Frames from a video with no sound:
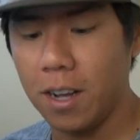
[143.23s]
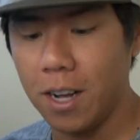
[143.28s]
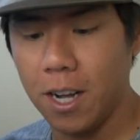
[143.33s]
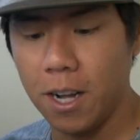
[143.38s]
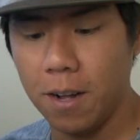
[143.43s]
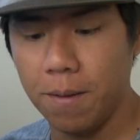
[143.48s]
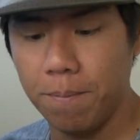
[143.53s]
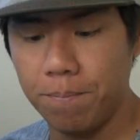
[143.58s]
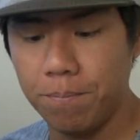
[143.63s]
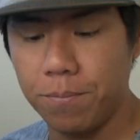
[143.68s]

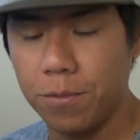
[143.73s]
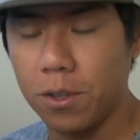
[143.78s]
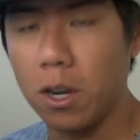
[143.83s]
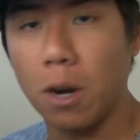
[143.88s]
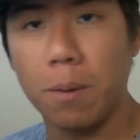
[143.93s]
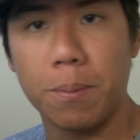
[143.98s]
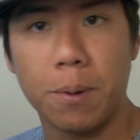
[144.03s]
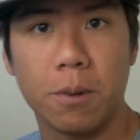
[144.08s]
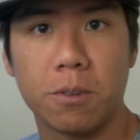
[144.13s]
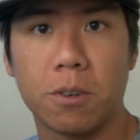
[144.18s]
The
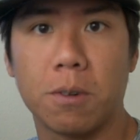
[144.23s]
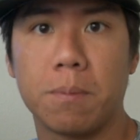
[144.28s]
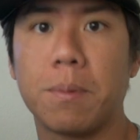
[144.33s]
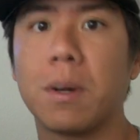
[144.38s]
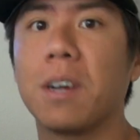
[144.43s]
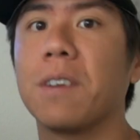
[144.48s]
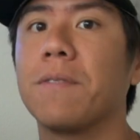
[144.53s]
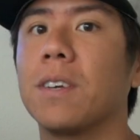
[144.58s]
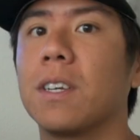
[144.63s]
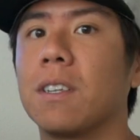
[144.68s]
GoPros aren't
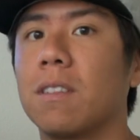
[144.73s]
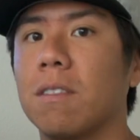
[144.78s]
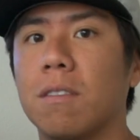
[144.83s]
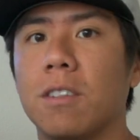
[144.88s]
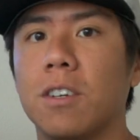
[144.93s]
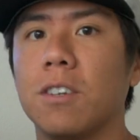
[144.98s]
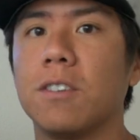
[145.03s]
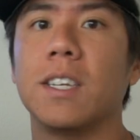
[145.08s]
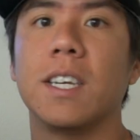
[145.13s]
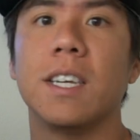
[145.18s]
perfect.
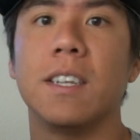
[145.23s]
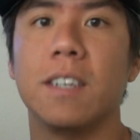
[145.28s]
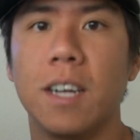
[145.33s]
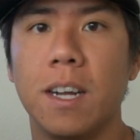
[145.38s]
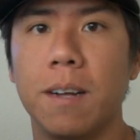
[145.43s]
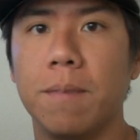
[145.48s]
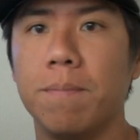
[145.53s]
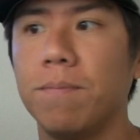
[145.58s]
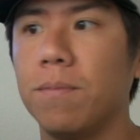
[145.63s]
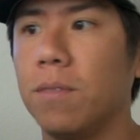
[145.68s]
They're dinged
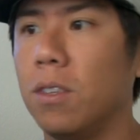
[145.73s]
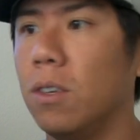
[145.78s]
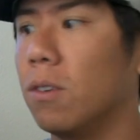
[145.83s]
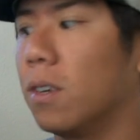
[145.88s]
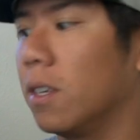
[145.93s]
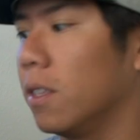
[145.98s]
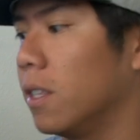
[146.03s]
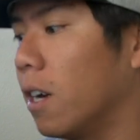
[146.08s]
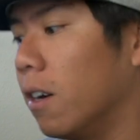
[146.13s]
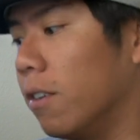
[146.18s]
up. You
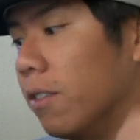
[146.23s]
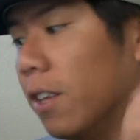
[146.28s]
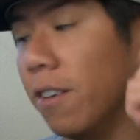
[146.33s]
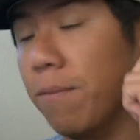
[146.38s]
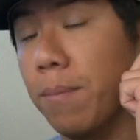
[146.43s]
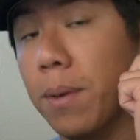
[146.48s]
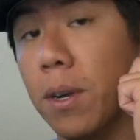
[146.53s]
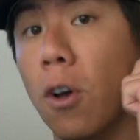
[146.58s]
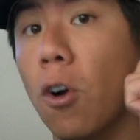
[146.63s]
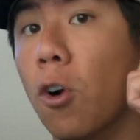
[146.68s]
can tell
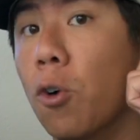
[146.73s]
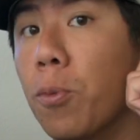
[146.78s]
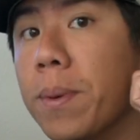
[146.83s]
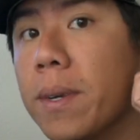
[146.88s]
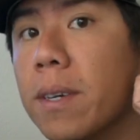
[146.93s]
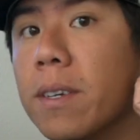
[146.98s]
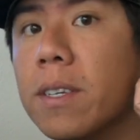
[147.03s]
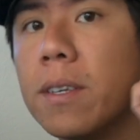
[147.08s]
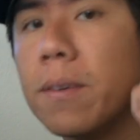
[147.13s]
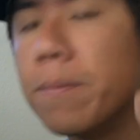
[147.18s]
they've been
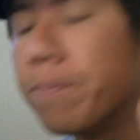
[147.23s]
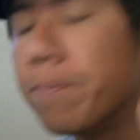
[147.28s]
opened,